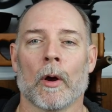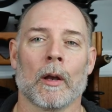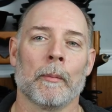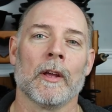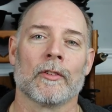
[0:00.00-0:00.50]
The
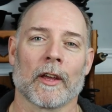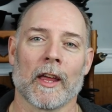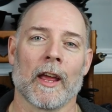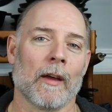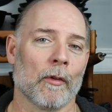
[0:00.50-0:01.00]
problem
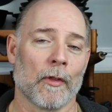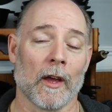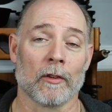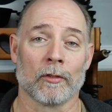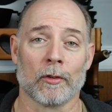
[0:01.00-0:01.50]
is I got to have
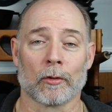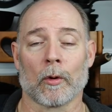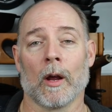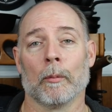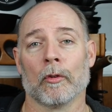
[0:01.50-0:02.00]
a thousand
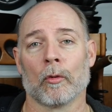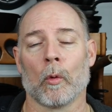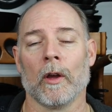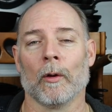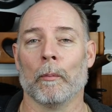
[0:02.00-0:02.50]

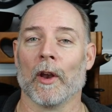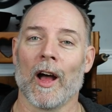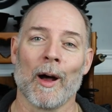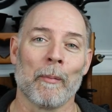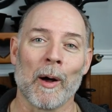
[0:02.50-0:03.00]
subscribers as well,
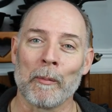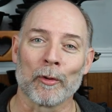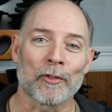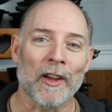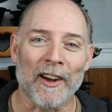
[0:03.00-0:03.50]
but I'm
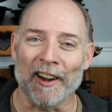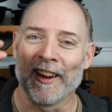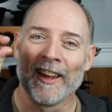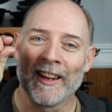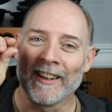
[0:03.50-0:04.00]
almost
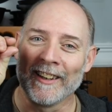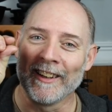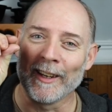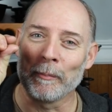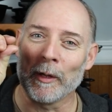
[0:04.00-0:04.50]
there.
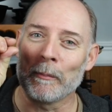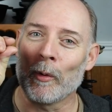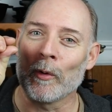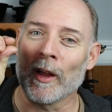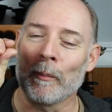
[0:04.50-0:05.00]
A little
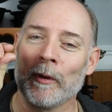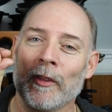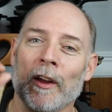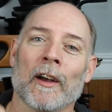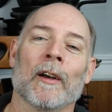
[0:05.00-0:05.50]
bit more and
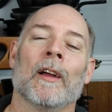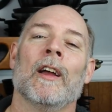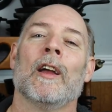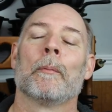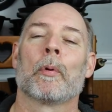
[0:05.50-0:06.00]
I'll be
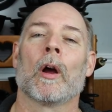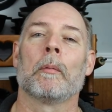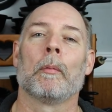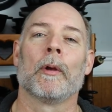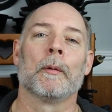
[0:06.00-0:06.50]
there
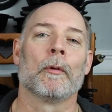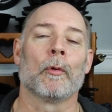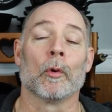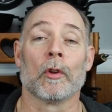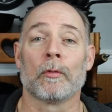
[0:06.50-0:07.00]
probably
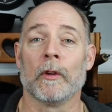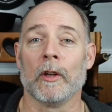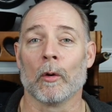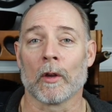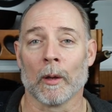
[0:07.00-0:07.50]
before this
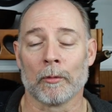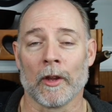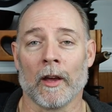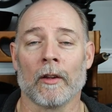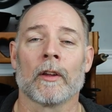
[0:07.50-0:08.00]
video
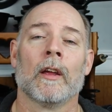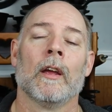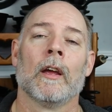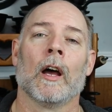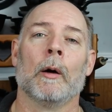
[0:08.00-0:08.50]
comes
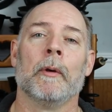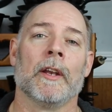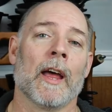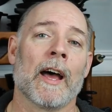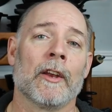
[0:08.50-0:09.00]
out.
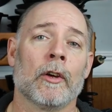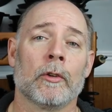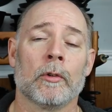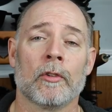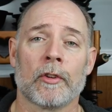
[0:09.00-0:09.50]
I'm at
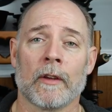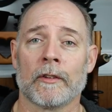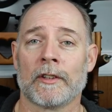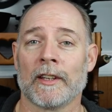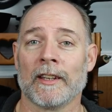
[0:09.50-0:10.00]

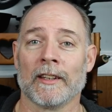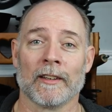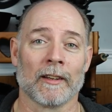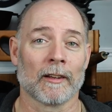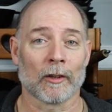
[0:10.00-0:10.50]

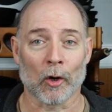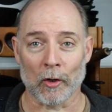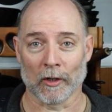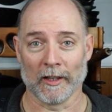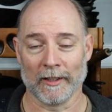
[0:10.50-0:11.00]
917
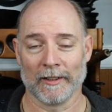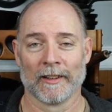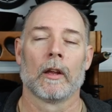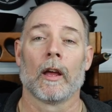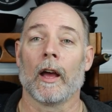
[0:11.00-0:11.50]

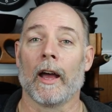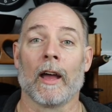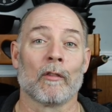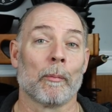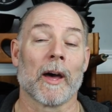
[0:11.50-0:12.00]
currently.
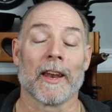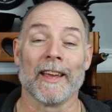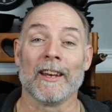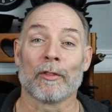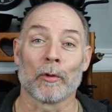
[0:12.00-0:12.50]
I have
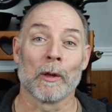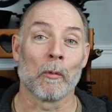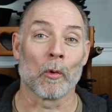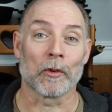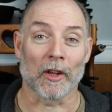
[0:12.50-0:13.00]
about
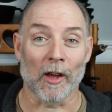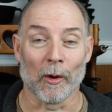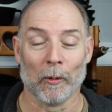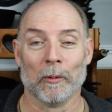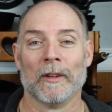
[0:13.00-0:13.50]
83 more to
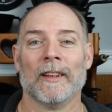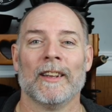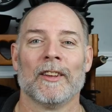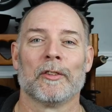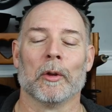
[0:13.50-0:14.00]
go.
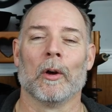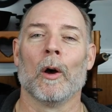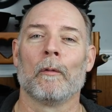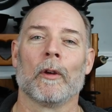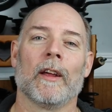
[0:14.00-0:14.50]

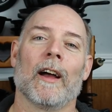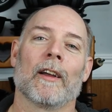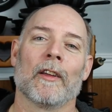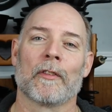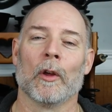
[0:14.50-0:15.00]
So
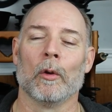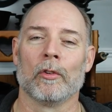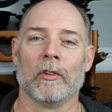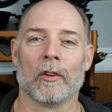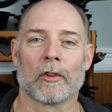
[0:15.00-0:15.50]
hopefully I'll get
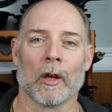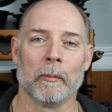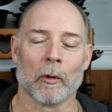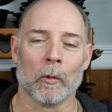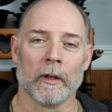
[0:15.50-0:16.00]
those in this
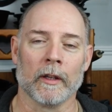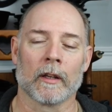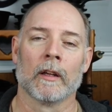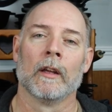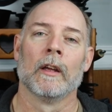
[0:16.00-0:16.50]
coming
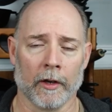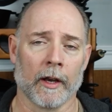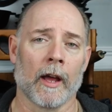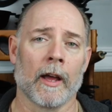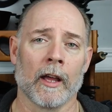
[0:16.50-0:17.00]
week.
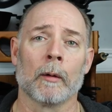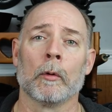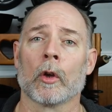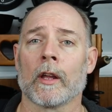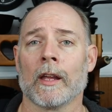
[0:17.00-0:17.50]
And I
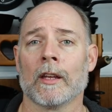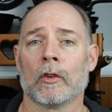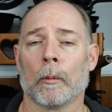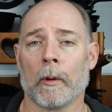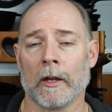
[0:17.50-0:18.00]
am looking
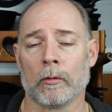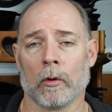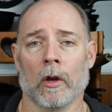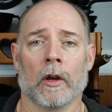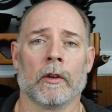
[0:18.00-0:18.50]
into
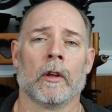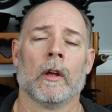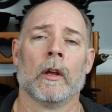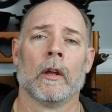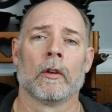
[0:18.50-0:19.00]

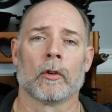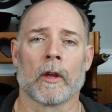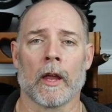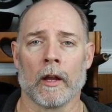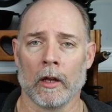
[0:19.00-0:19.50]
Patreon
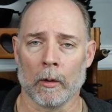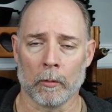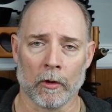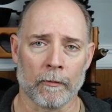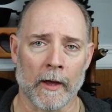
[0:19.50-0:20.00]
to kind of
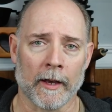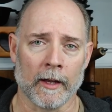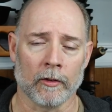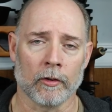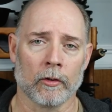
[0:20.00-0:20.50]
help with the
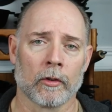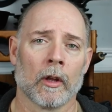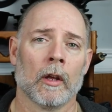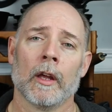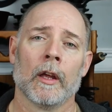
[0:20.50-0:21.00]

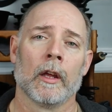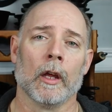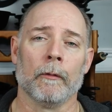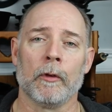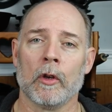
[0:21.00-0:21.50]
finances.
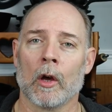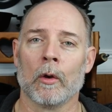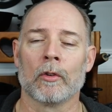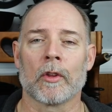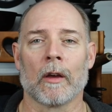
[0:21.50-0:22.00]
If you
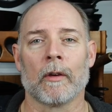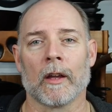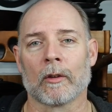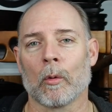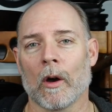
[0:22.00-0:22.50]
noticed,
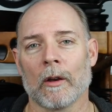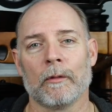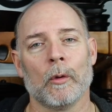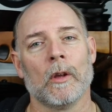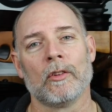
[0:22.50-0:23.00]
I've had
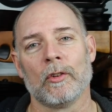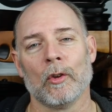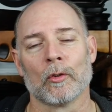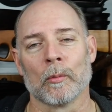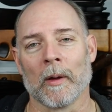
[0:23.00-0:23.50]
quite a few
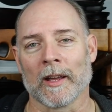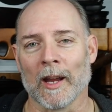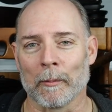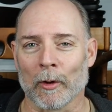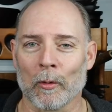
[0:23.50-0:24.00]
issues with
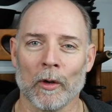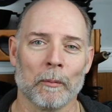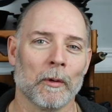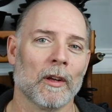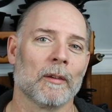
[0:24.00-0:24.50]
my camera
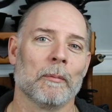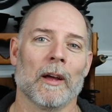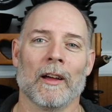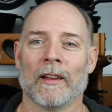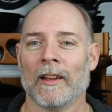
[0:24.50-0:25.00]

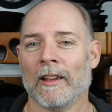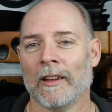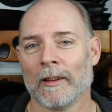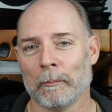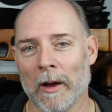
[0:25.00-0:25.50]
equipment, my
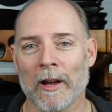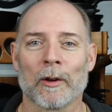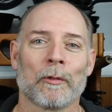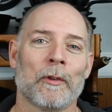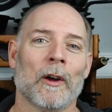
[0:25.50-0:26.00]

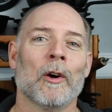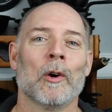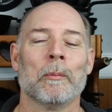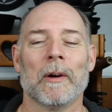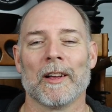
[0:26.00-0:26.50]

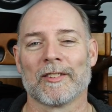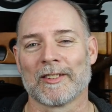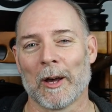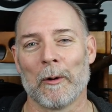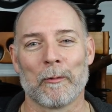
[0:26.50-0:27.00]
microphone,
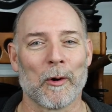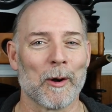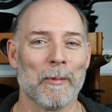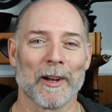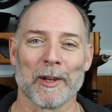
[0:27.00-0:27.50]
my
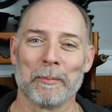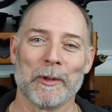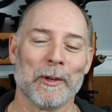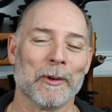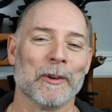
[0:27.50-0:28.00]
software, my
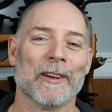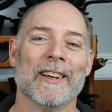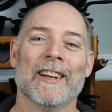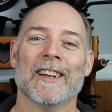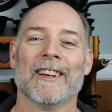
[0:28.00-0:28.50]

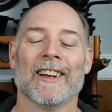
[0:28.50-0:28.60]
computer.